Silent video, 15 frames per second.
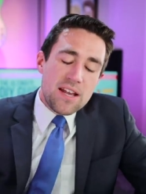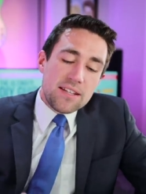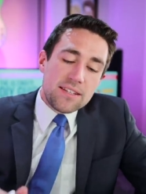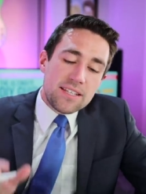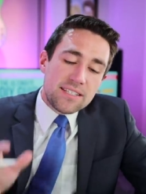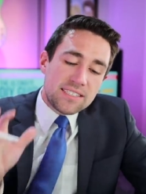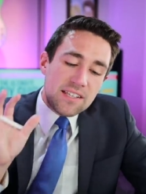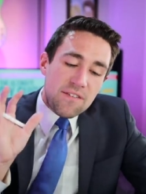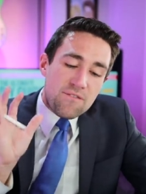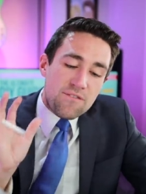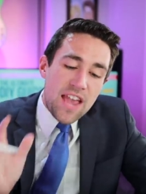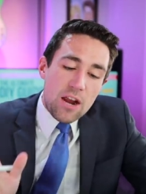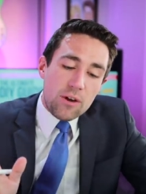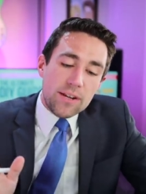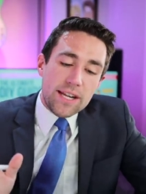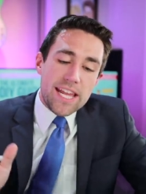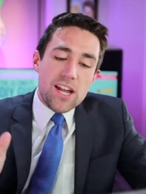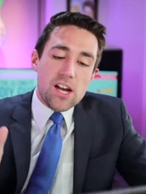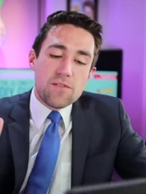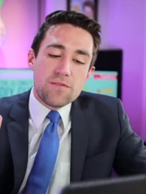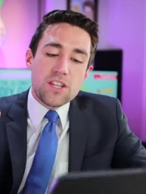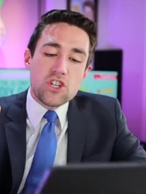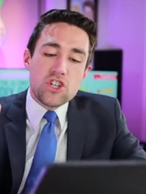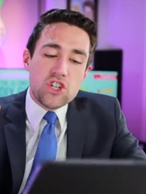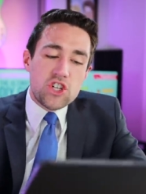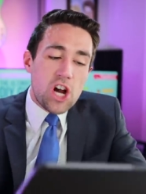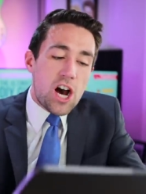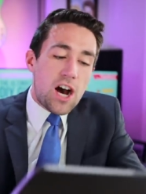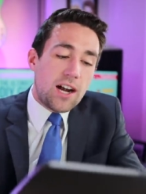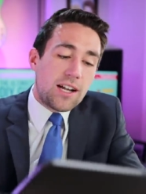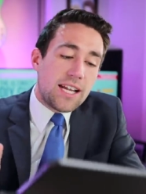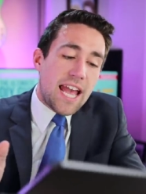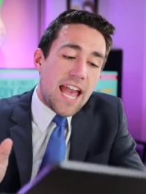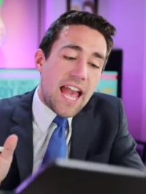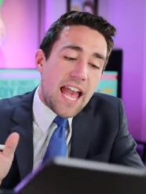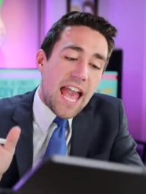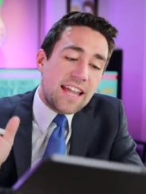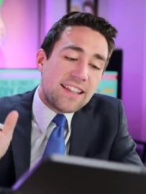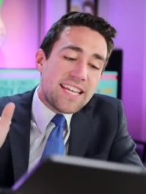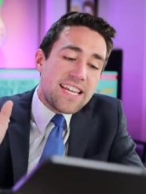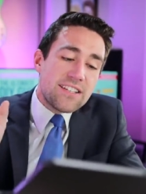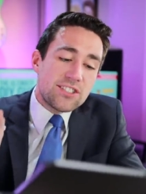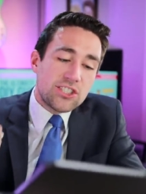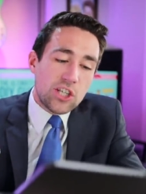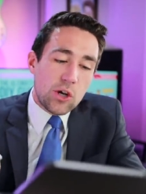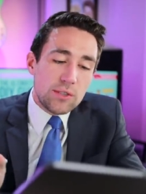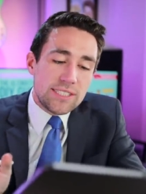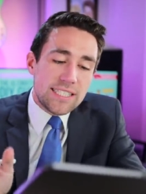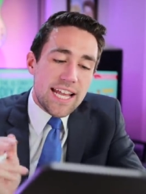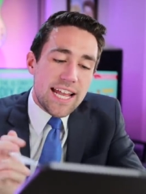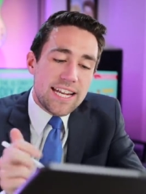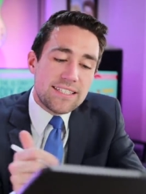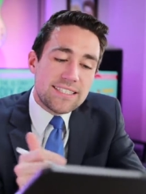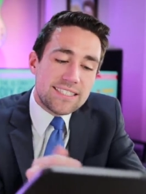the severity of the shock and the associated